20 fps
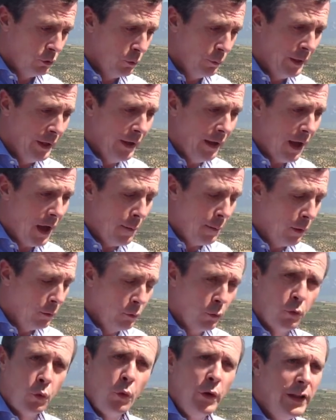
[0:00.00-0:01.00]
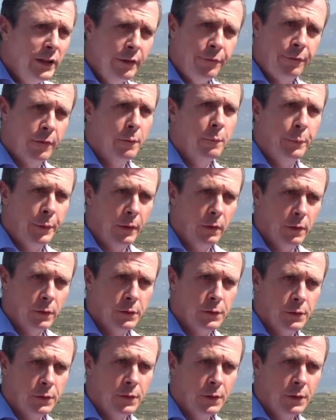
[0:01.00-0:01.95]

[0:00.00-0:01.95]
to me about 3 different pillars.